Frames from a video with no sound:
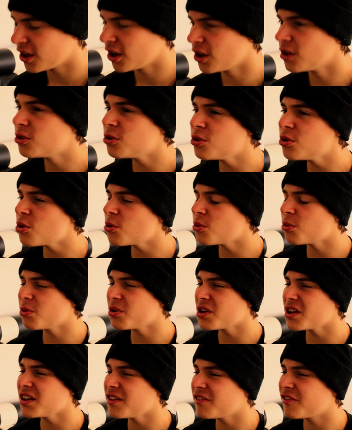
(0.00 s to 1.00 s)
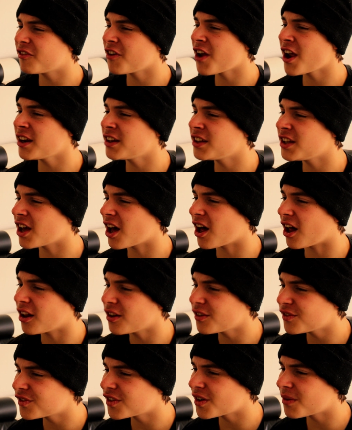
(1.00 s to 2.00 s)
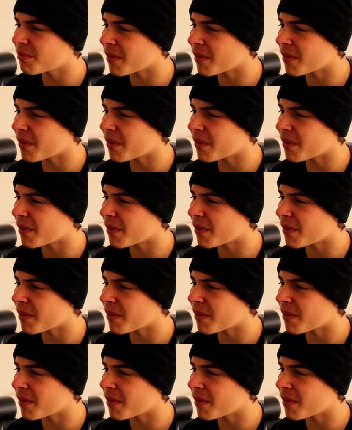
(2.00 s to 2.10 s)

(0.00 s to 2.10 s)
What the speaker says: Do you really think the alpha